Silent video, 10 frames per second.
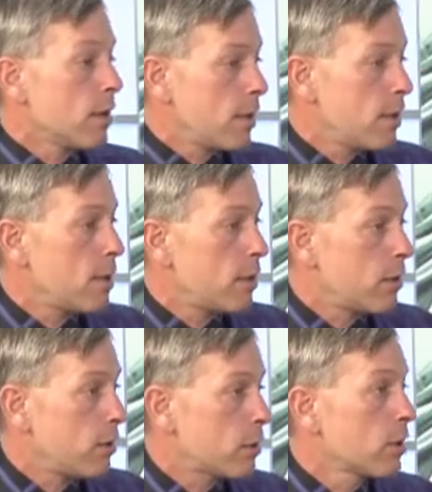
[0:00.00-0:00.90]

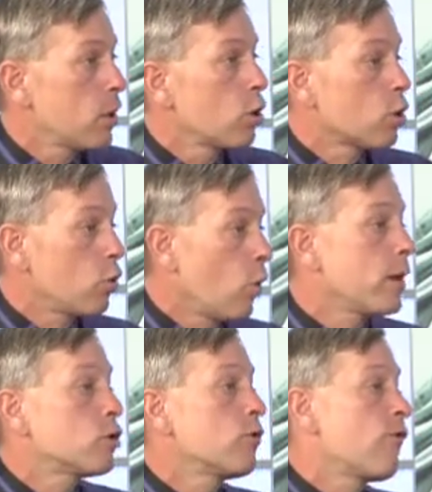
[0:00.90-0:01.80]
is
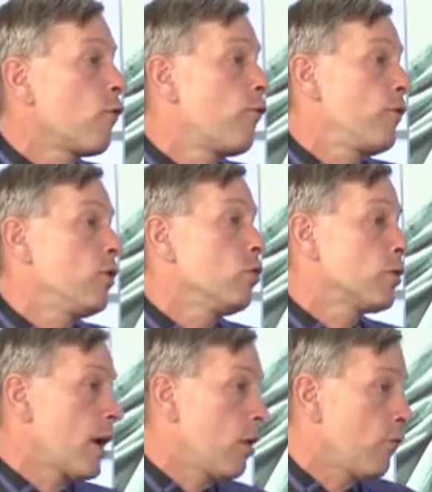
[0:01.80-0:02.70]
going to fulfill
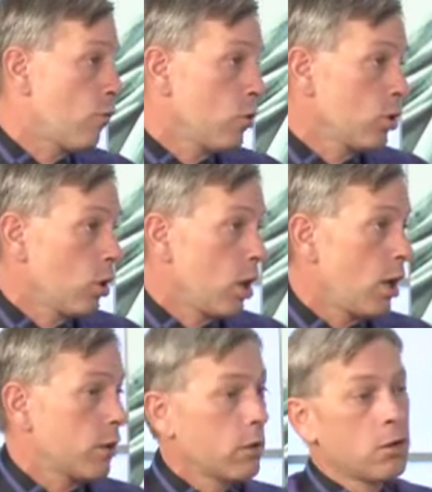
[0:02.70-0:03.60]
California
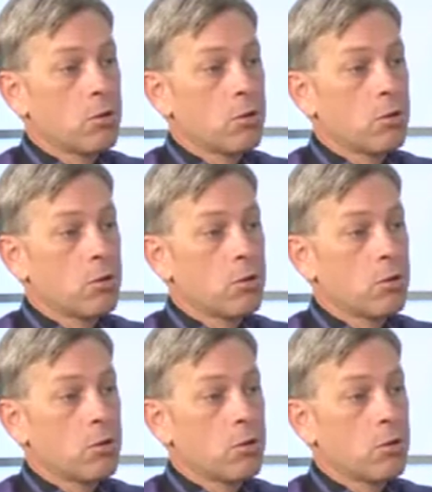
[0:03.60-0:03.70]
laws.